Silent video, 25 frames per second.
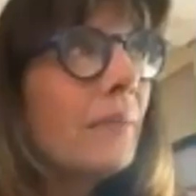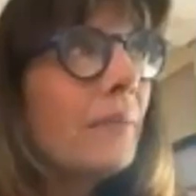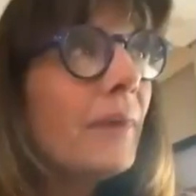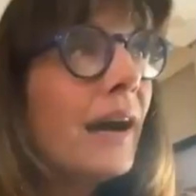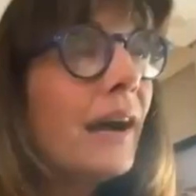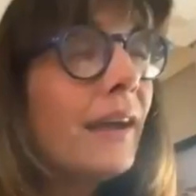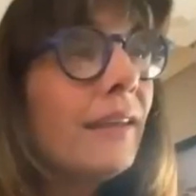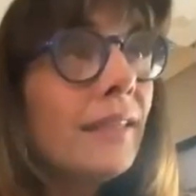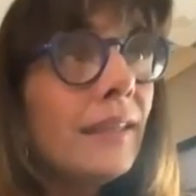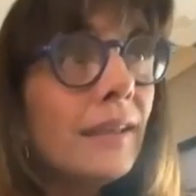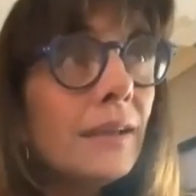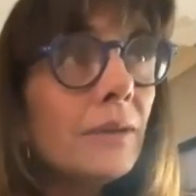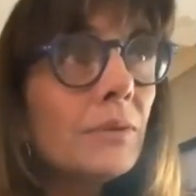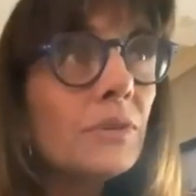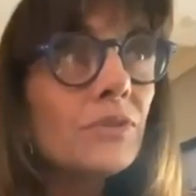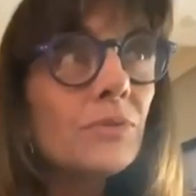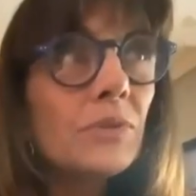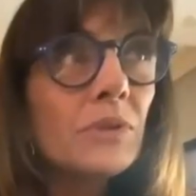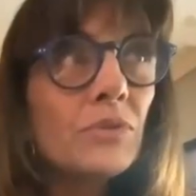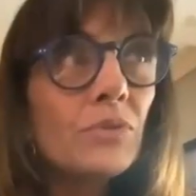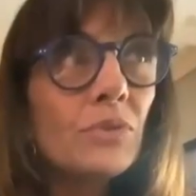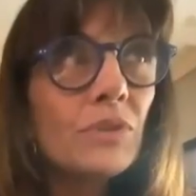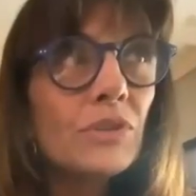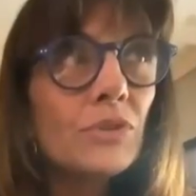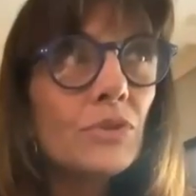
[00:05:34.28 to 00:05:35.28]
think it was
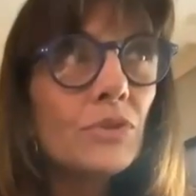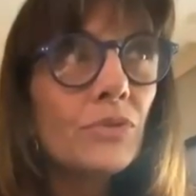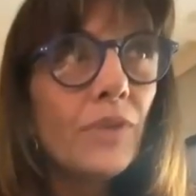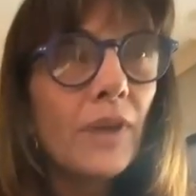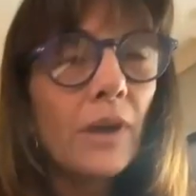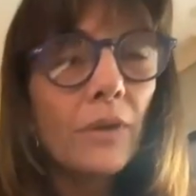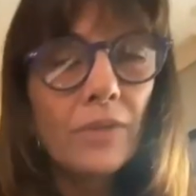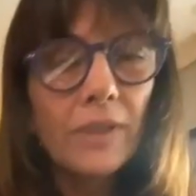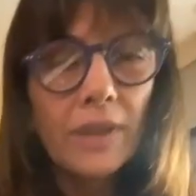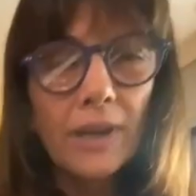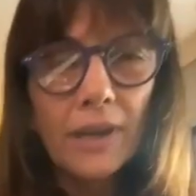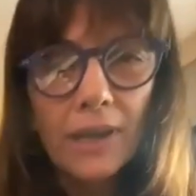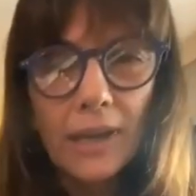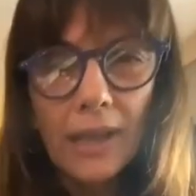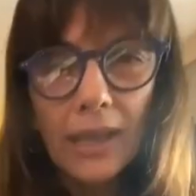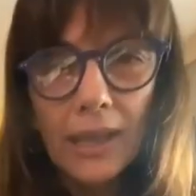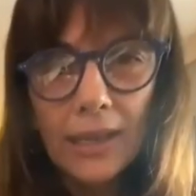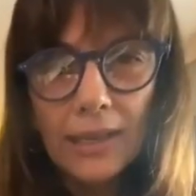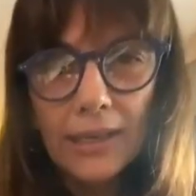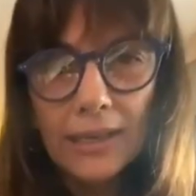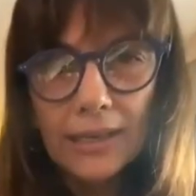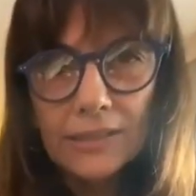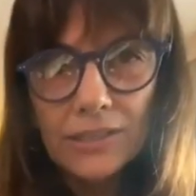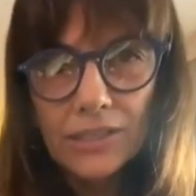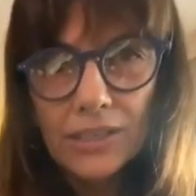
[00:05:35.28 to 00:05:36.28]
between 2008
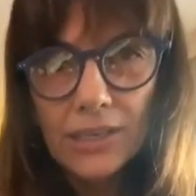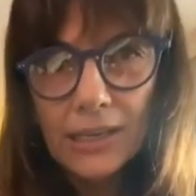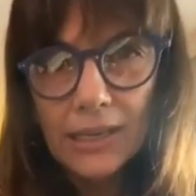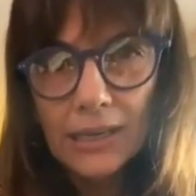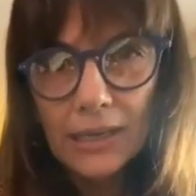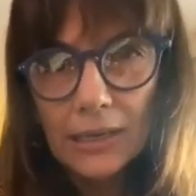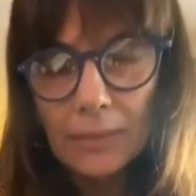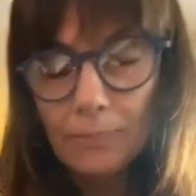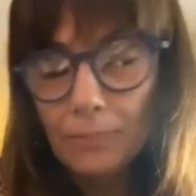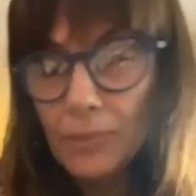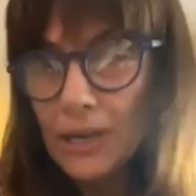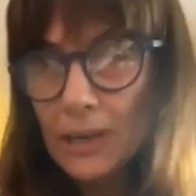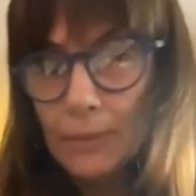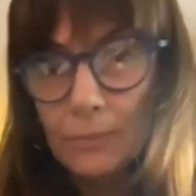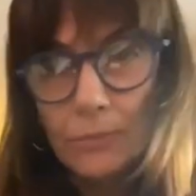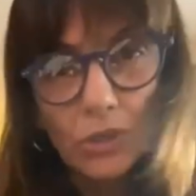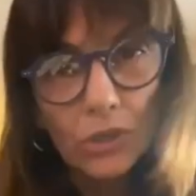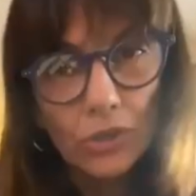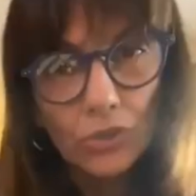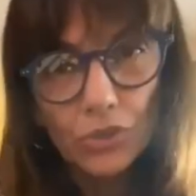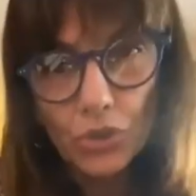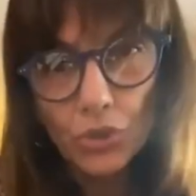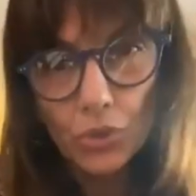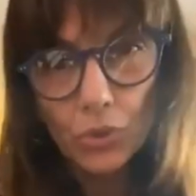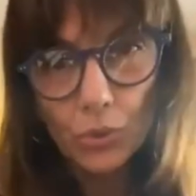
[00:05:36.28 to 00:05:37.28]
and 10, but I'm
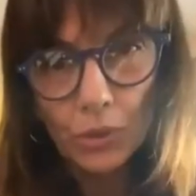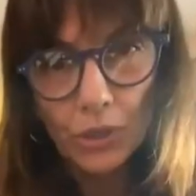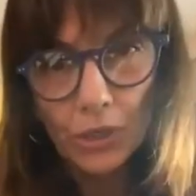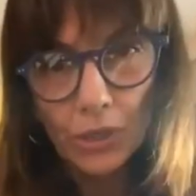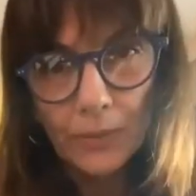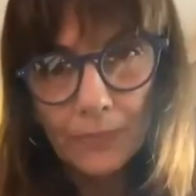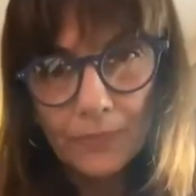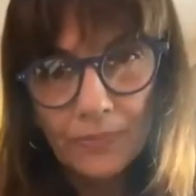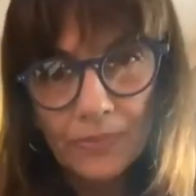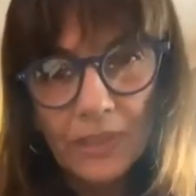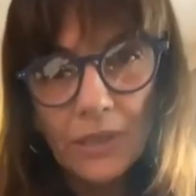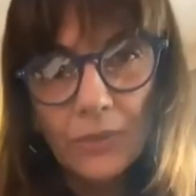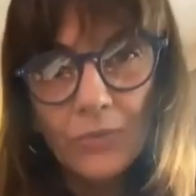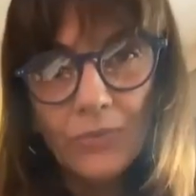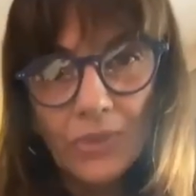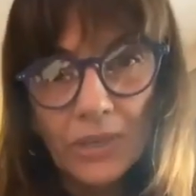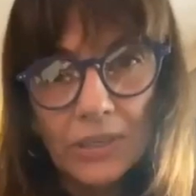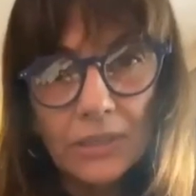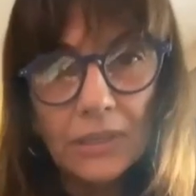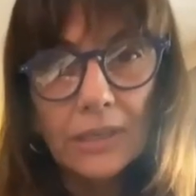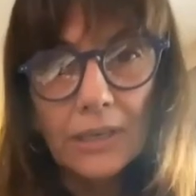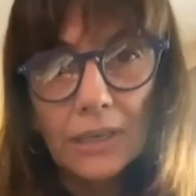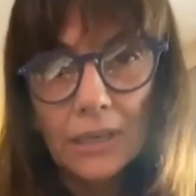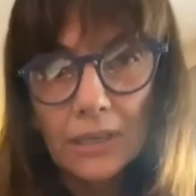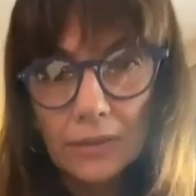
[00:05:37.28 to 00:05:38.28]
not sure.
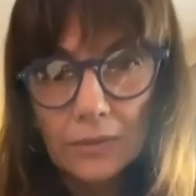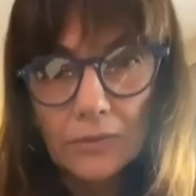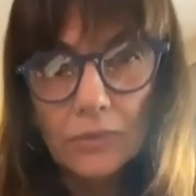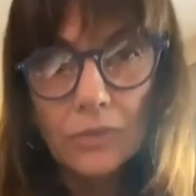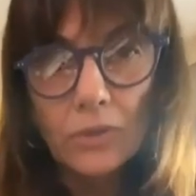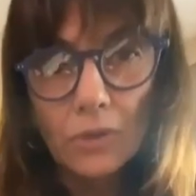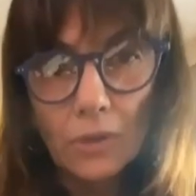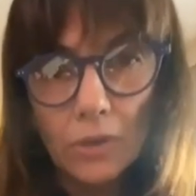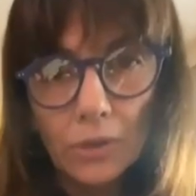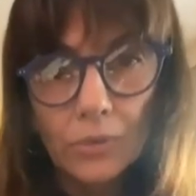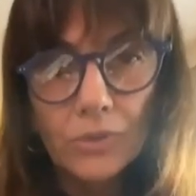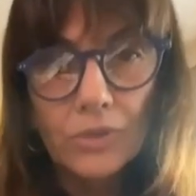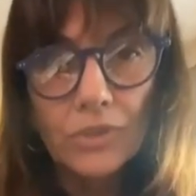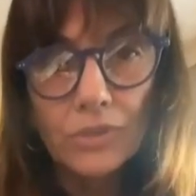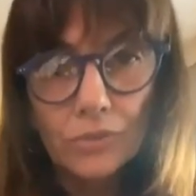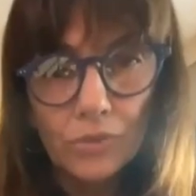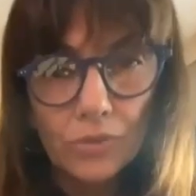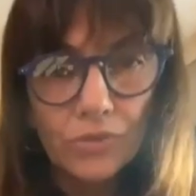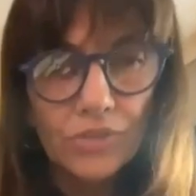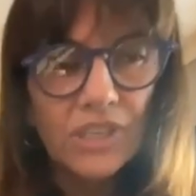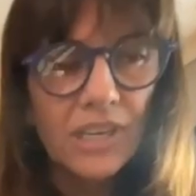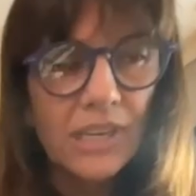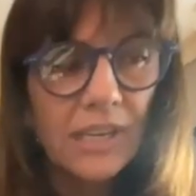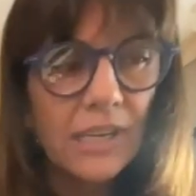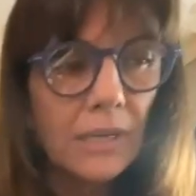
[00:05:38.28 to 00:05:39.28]
Definitely closer to
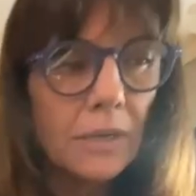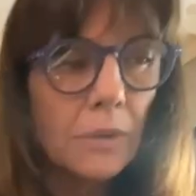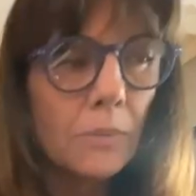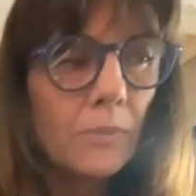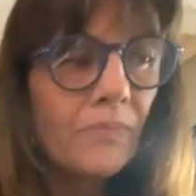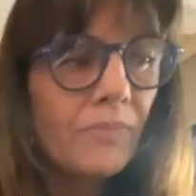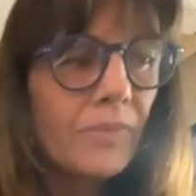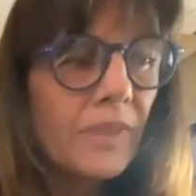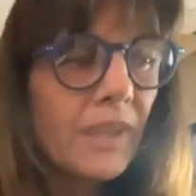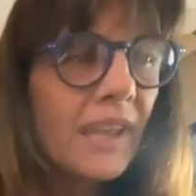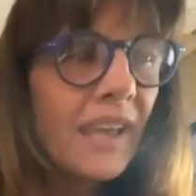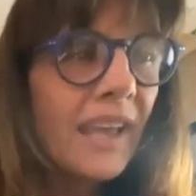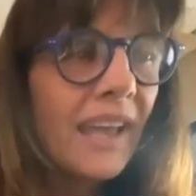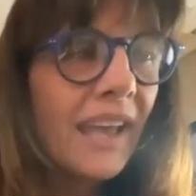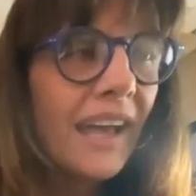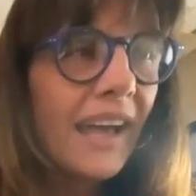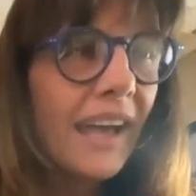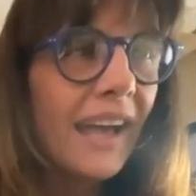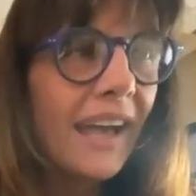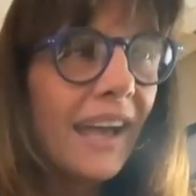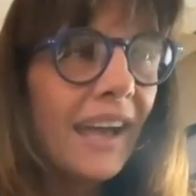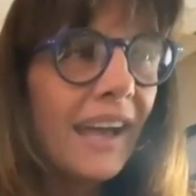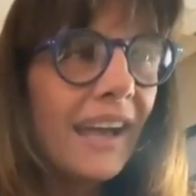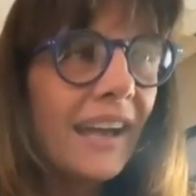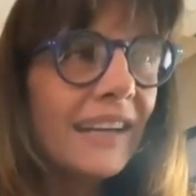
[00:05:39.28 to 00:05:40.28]
10.
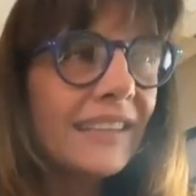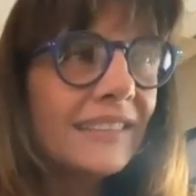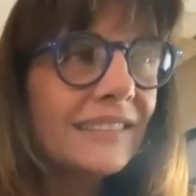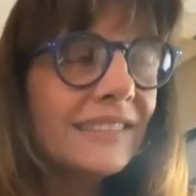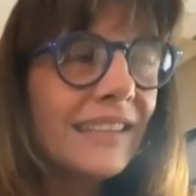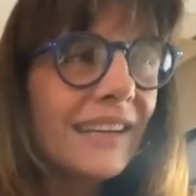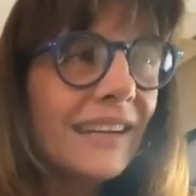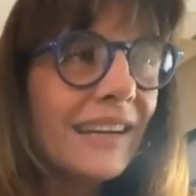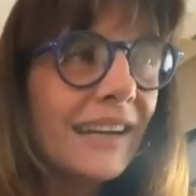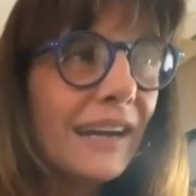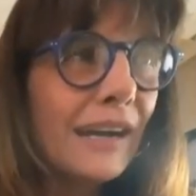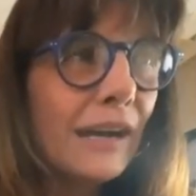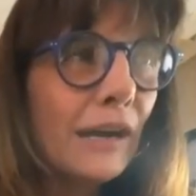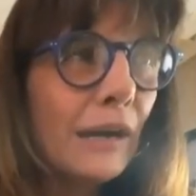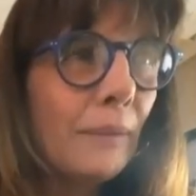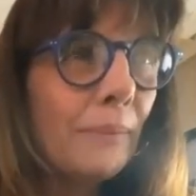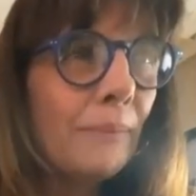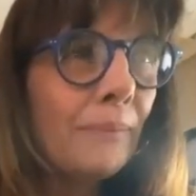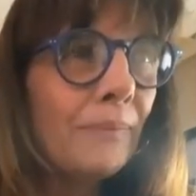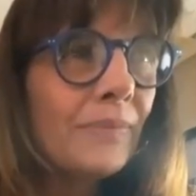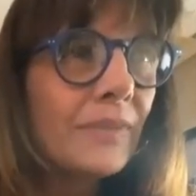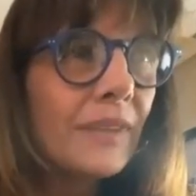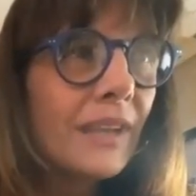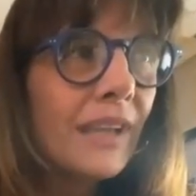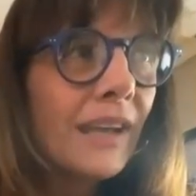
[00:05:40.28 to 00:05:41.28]
And
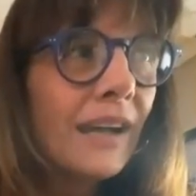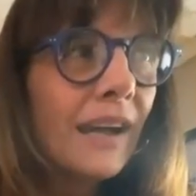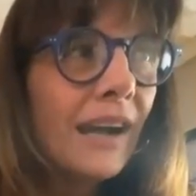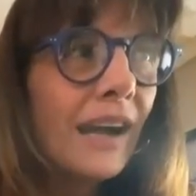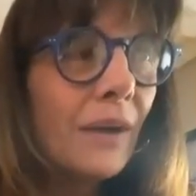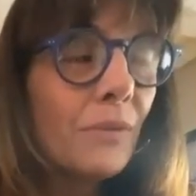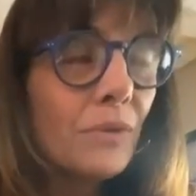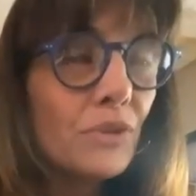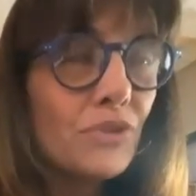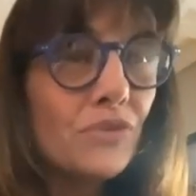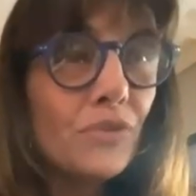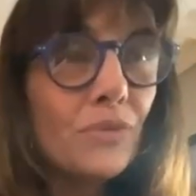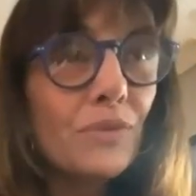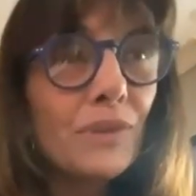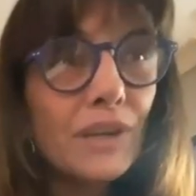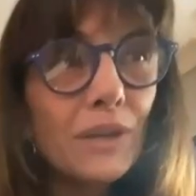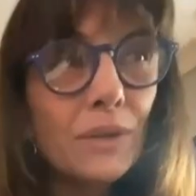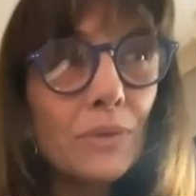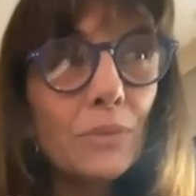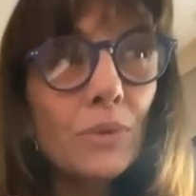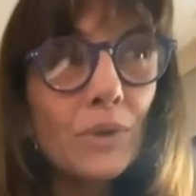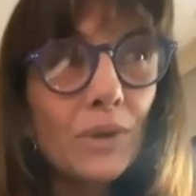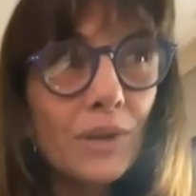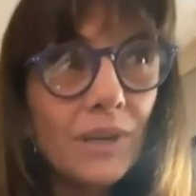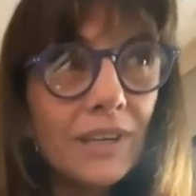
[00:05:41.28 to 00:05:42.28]
I was already
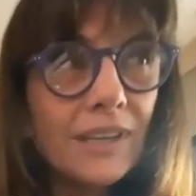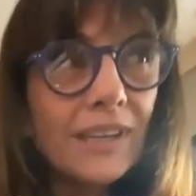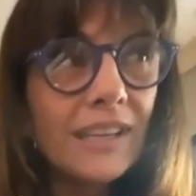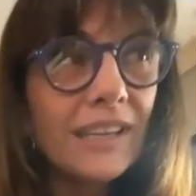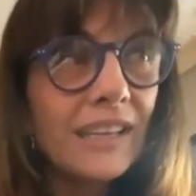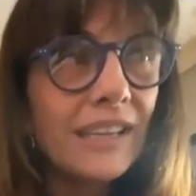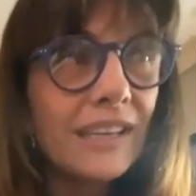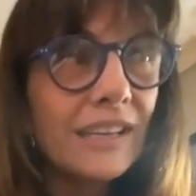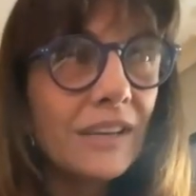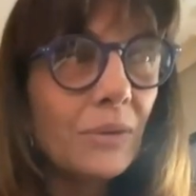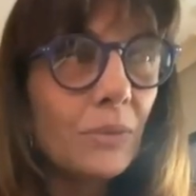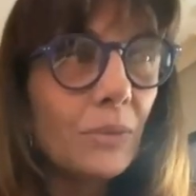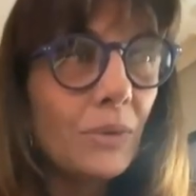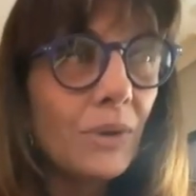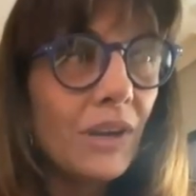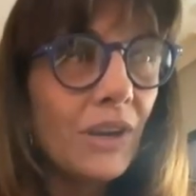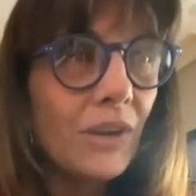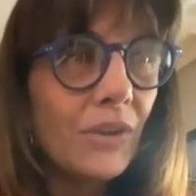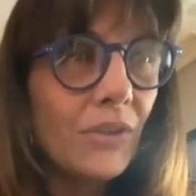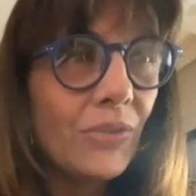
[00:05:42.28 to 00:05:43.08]
working with